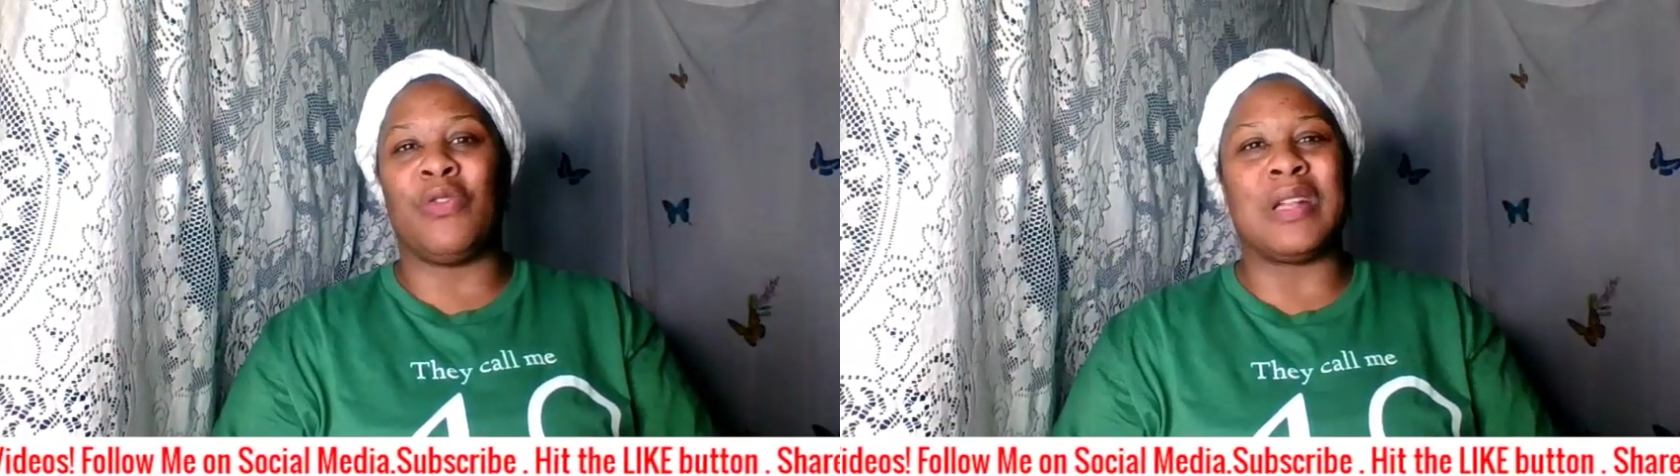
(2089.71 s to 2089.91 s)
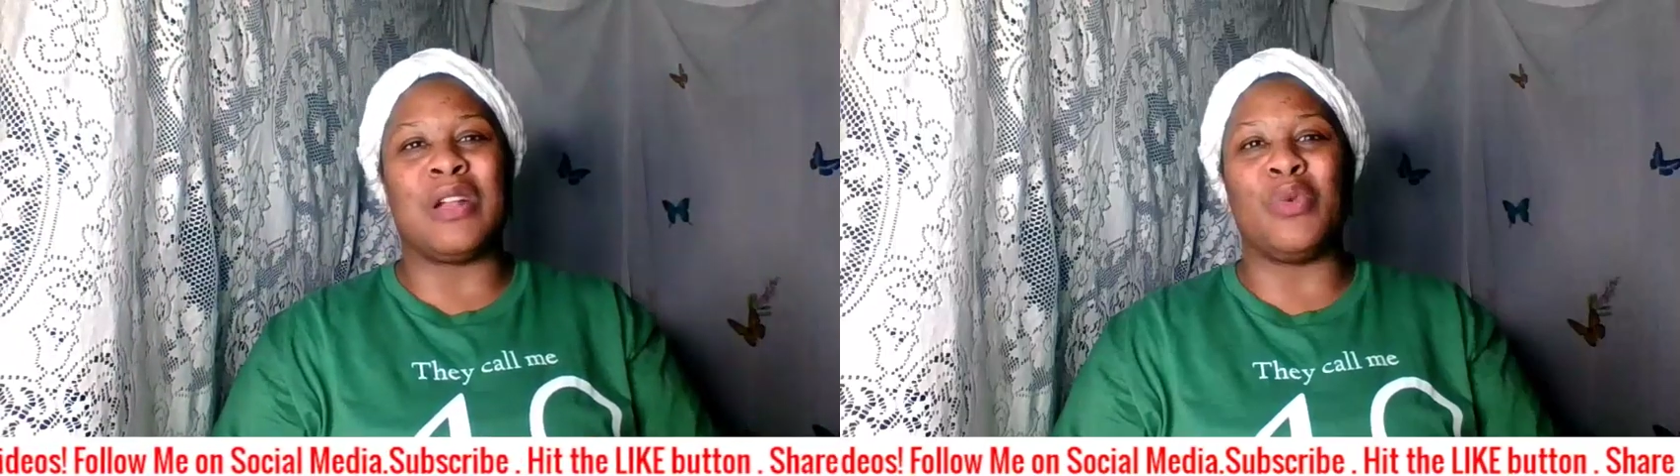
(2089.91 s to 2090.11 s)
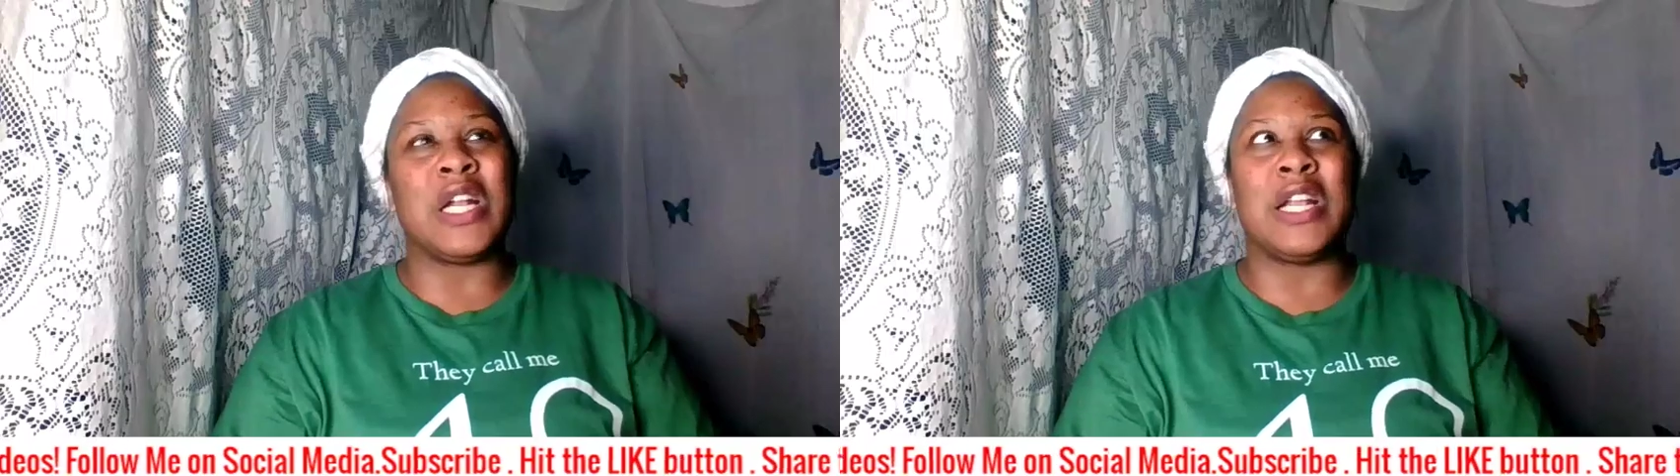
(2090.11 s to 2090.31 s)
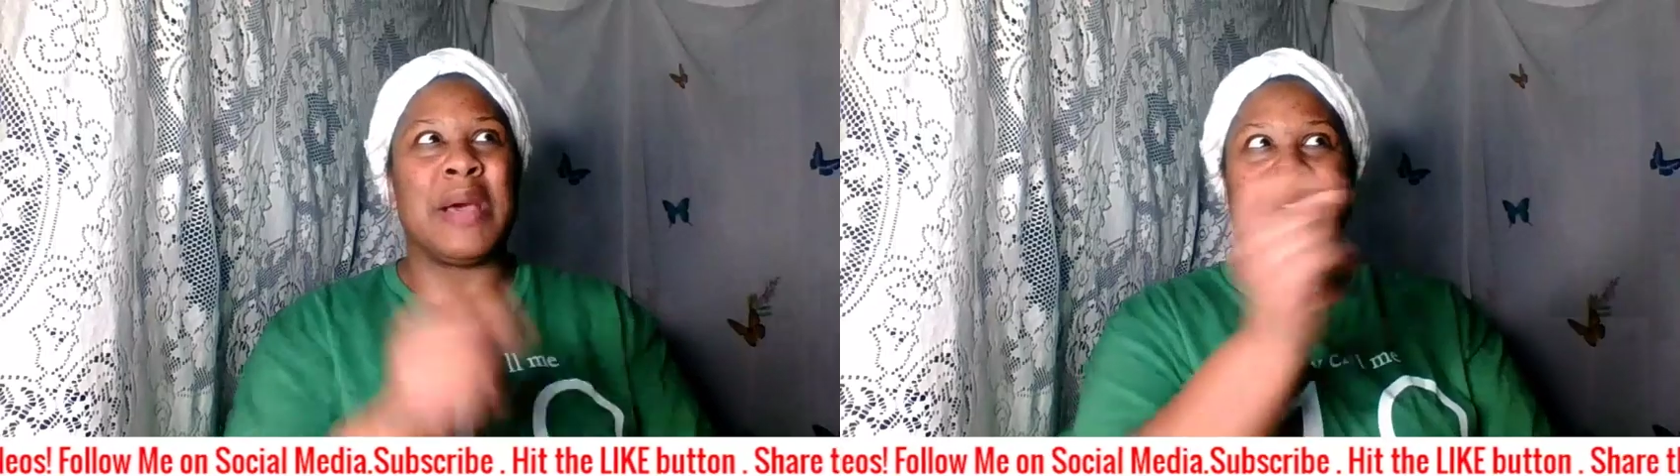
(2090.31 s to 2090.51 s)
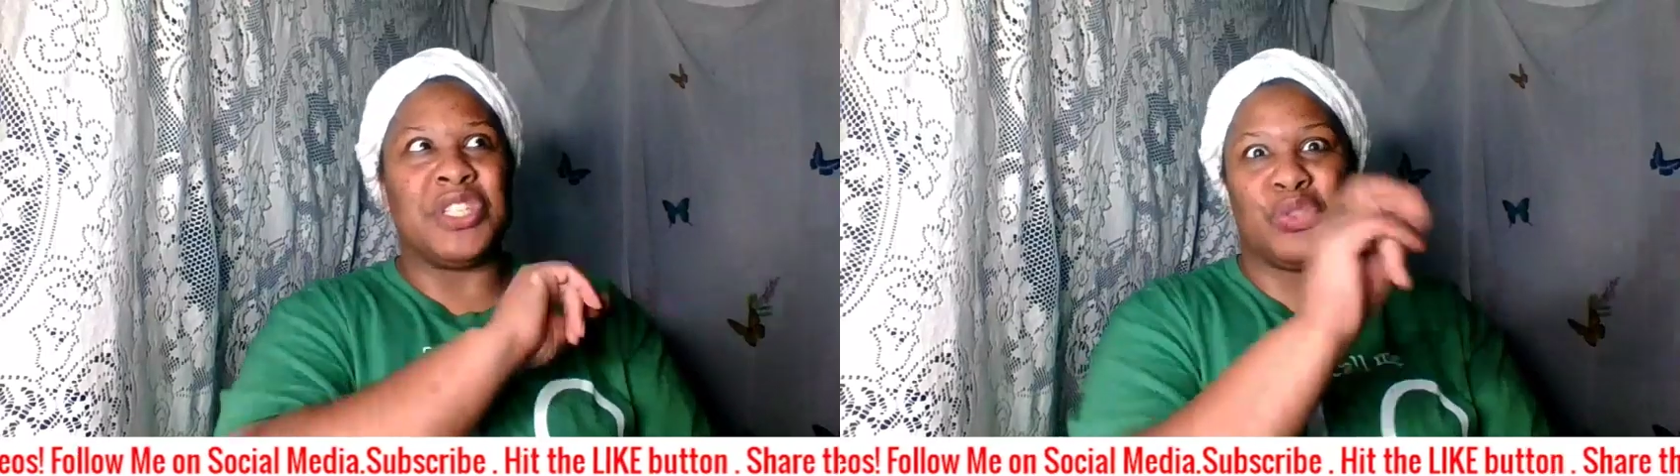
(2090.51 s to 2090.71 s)
and I don't want
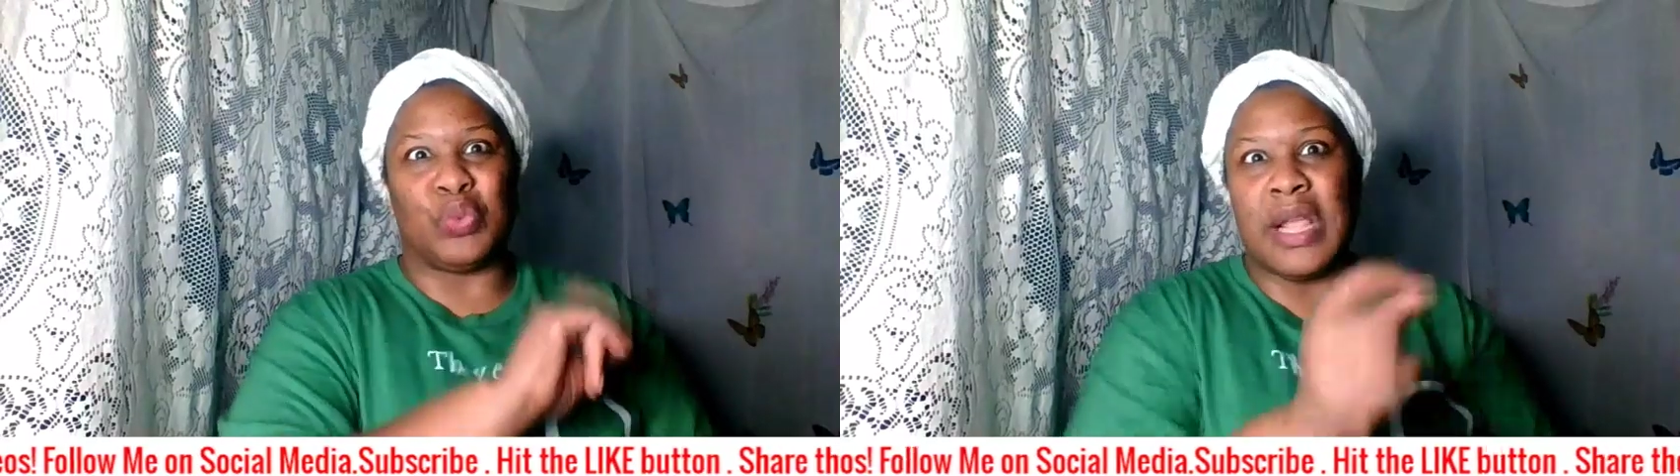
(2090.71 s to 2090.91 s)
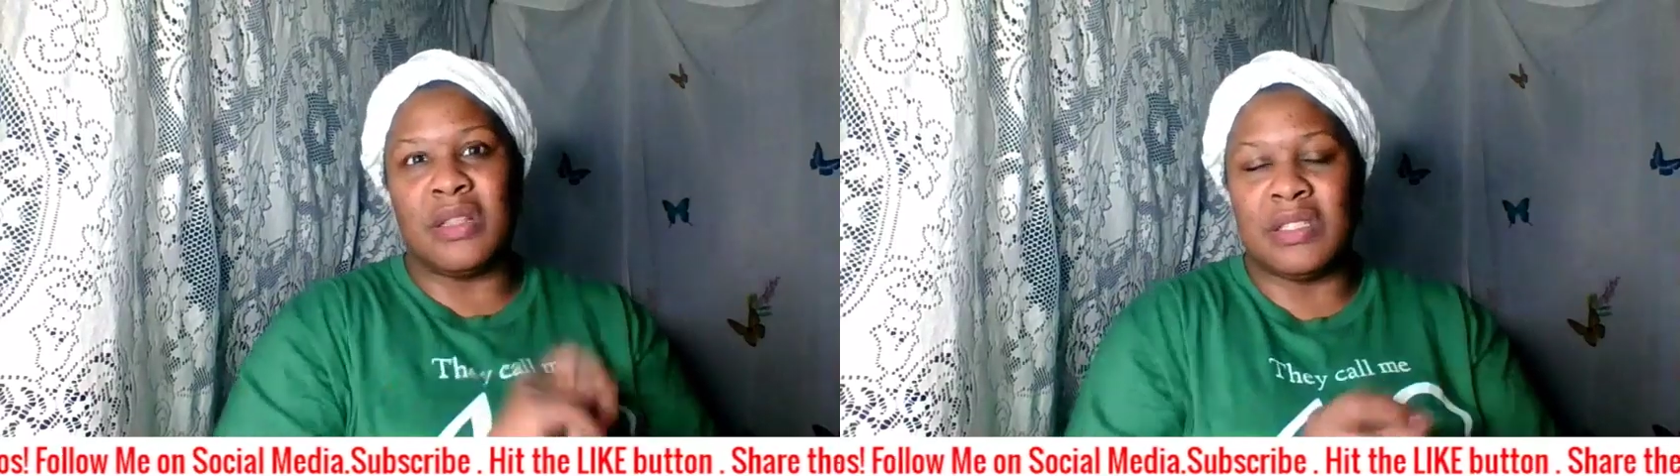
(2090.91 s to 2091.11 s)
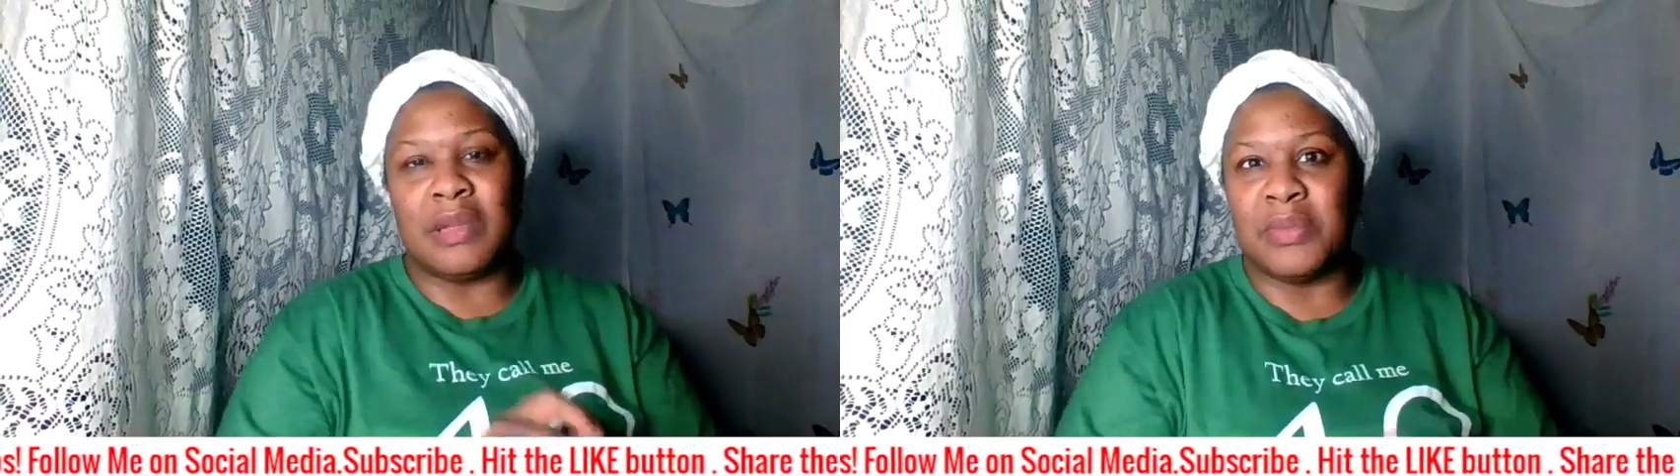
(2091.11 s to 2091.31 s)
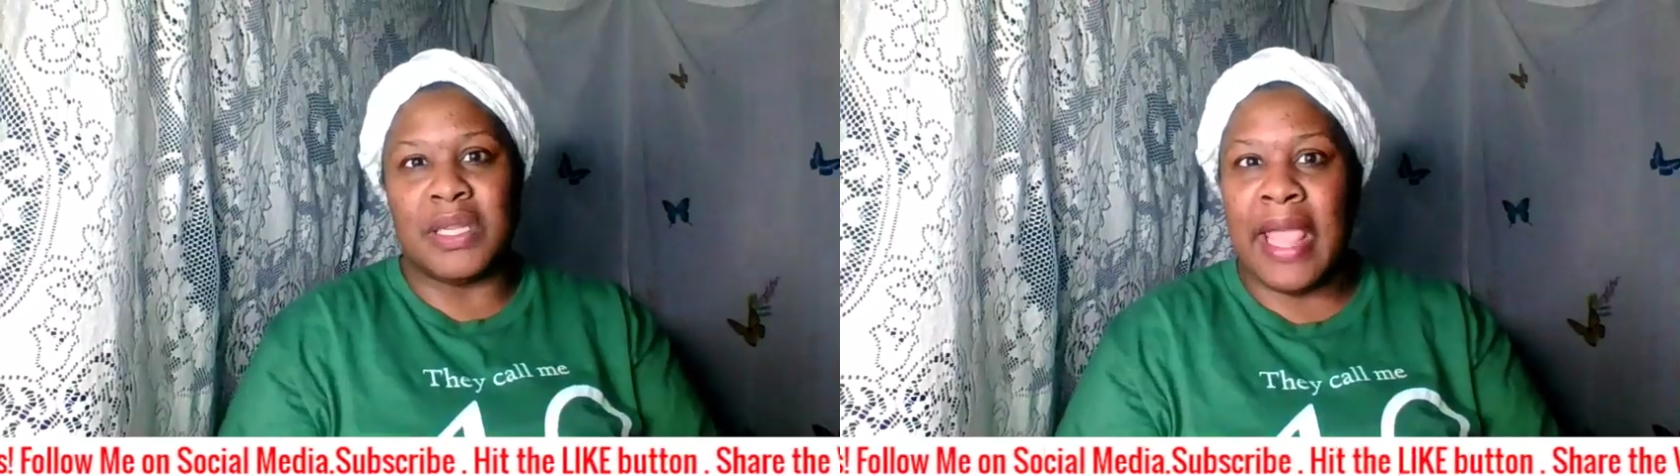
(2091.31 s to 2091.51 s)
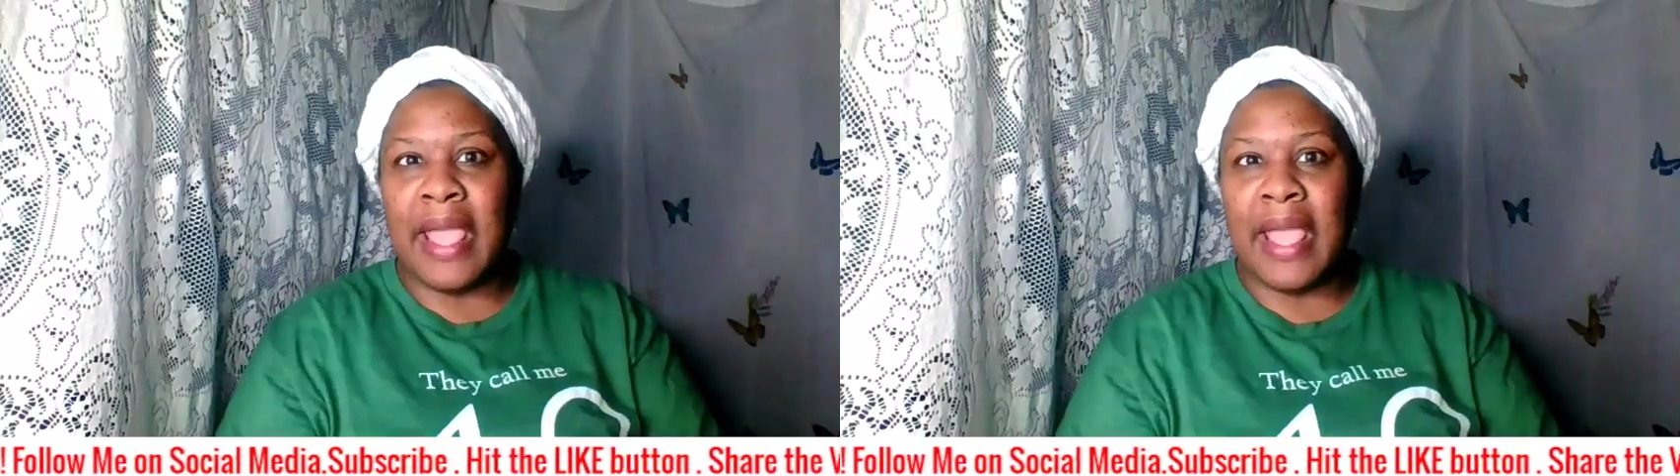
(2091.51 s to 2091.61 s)
anybody just writing something